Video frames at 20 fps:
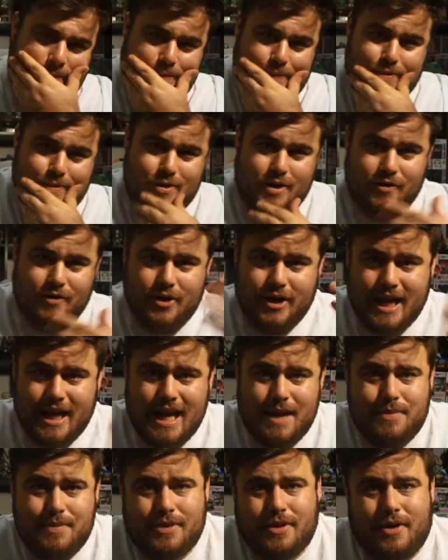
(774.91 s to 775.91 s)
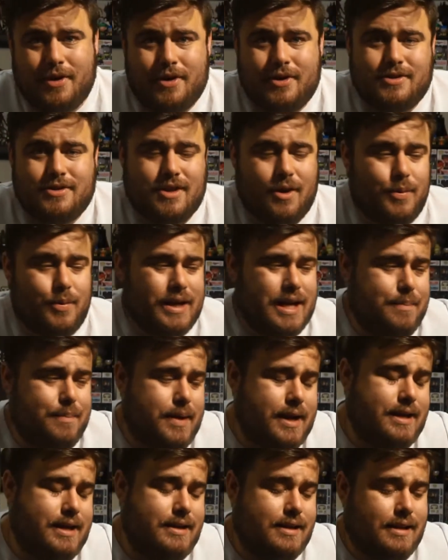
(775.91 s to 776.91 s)
so I've got a heap of those. I want to get
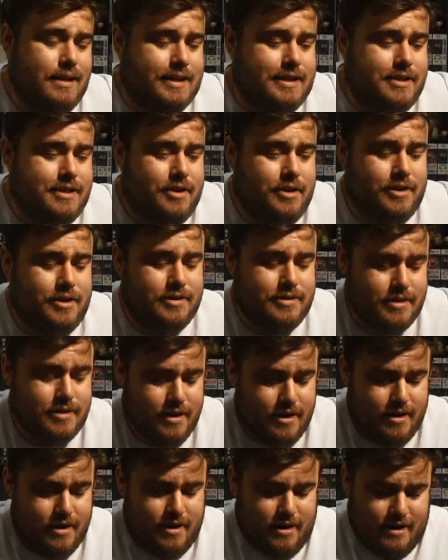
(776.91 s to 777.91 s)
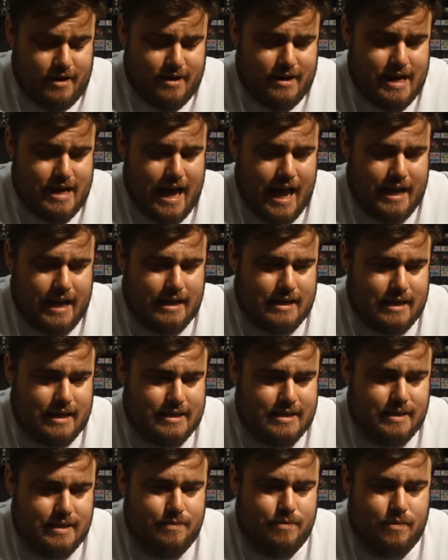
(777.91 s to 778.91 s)
back into collecting those and
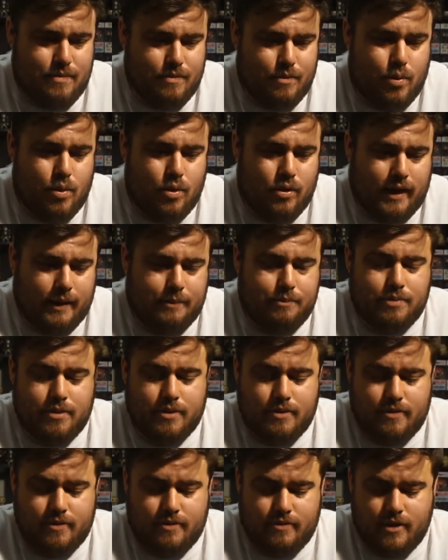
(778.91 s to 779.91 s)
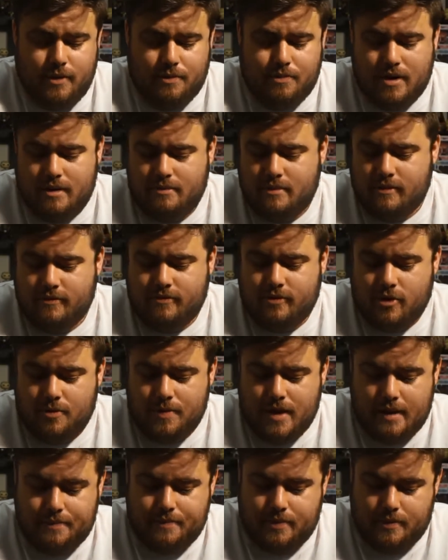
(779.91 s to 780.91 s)
collecting more like not premium
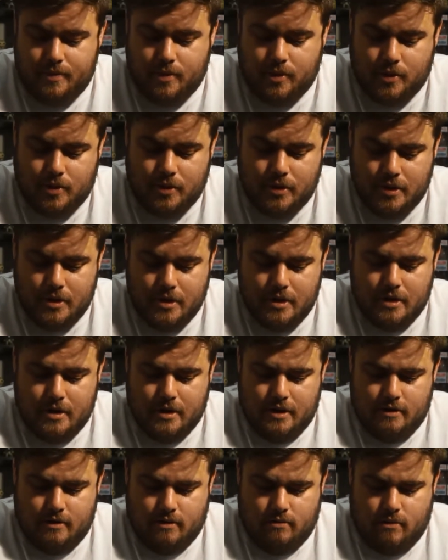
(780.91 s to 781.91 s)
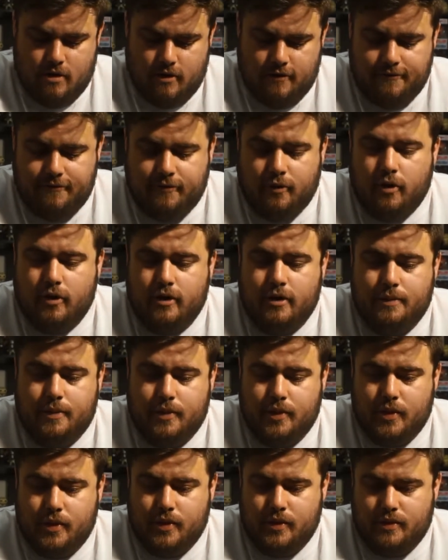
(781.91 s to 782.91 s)
format, but more
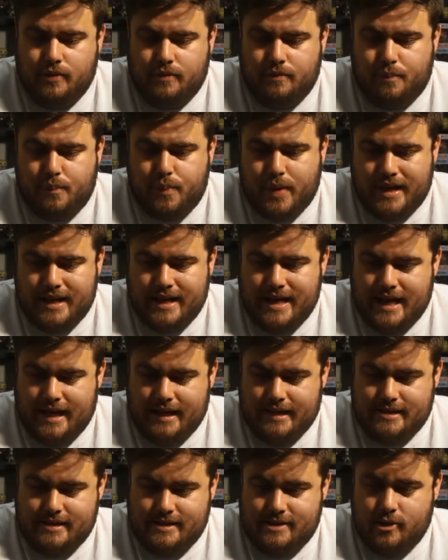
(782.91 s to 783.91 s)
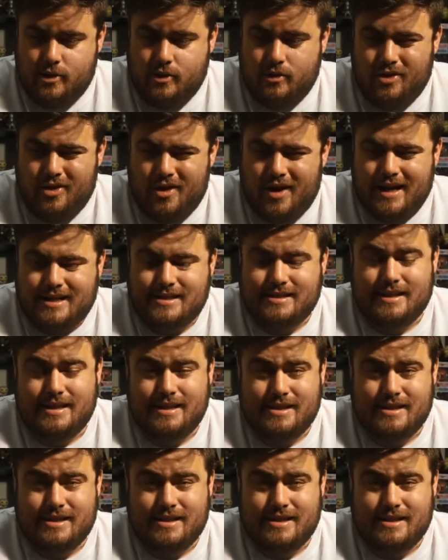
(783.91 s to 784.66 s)
affordable but yet still nicely